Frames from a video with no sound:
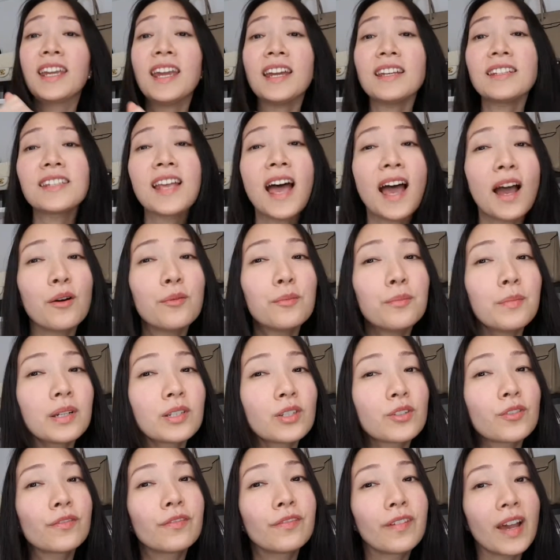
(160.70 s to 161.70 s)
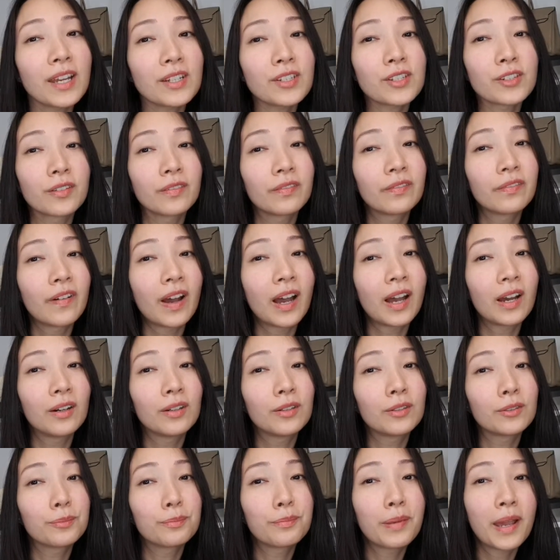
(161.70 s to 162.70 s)
Guess how much Fashion
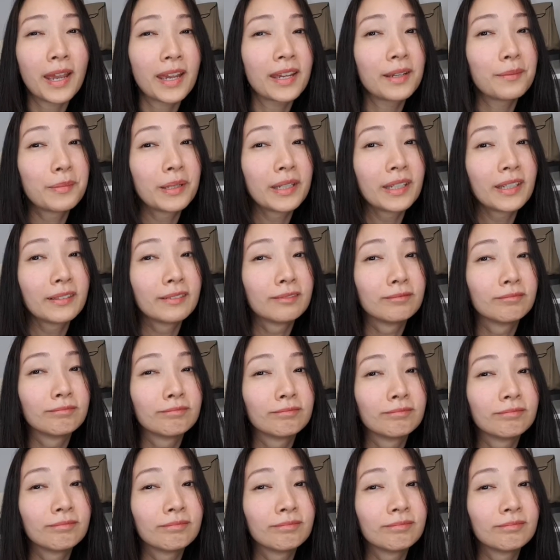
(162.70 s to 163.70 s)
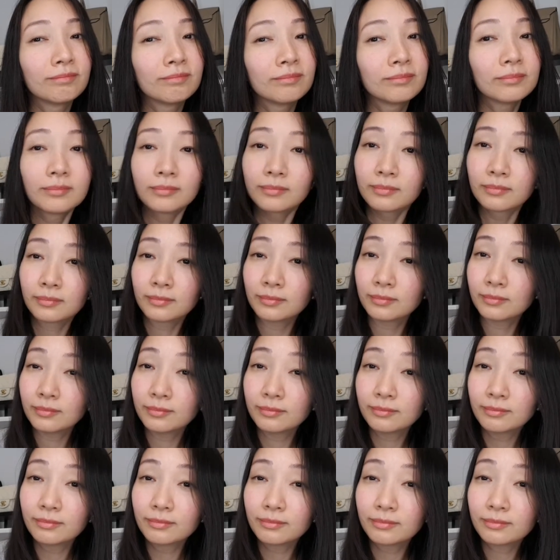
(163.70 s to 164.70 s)
File pay me?
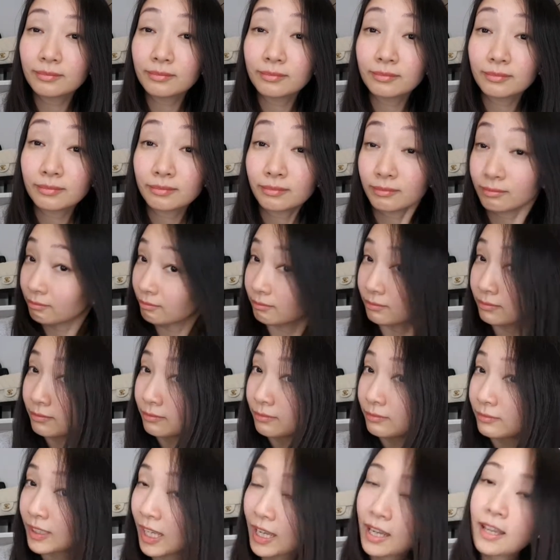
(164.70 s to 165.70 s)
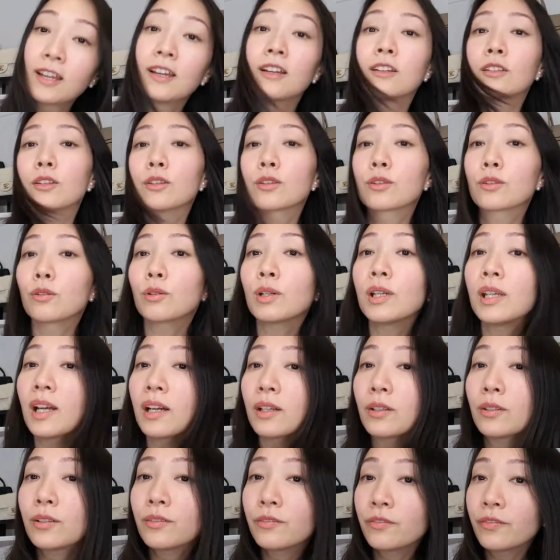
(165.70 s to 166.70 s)

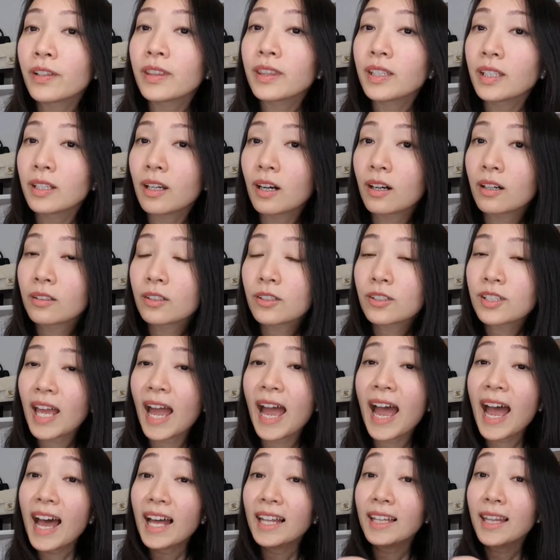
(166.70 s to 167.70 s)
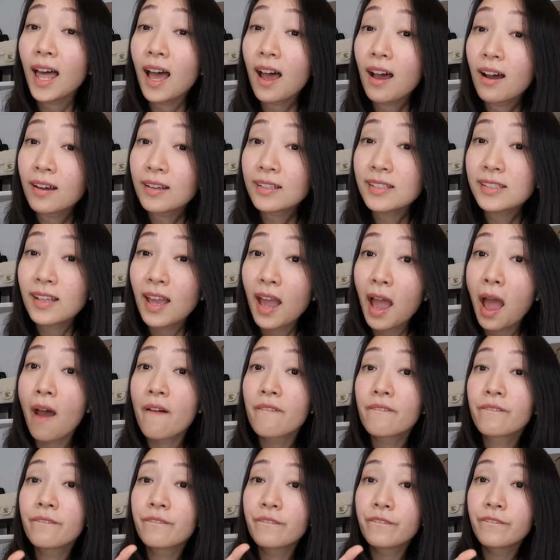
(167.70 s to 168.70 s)
$350. I lost
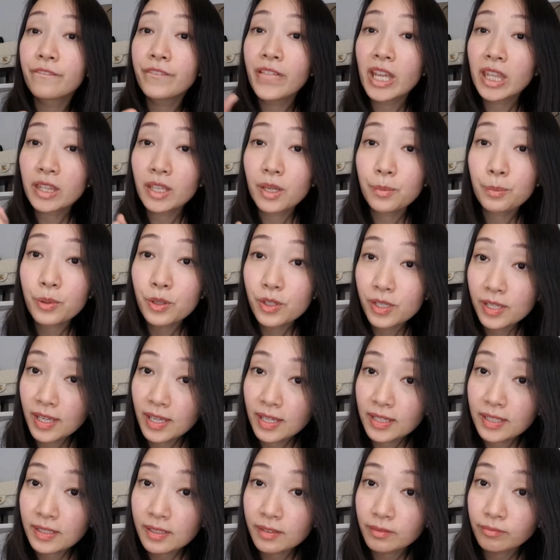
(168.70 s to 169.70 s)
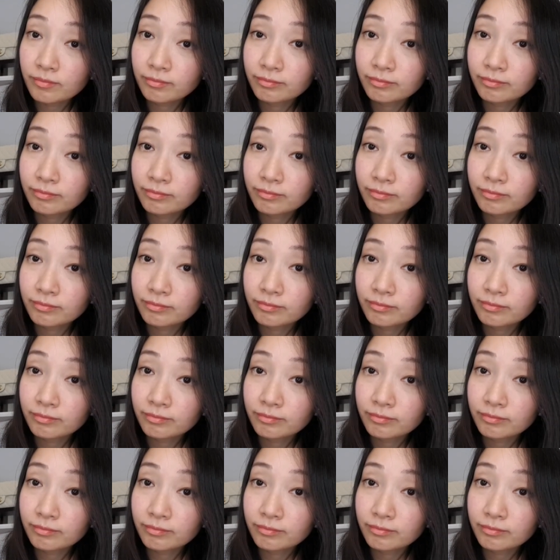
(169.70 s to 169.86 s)
50%.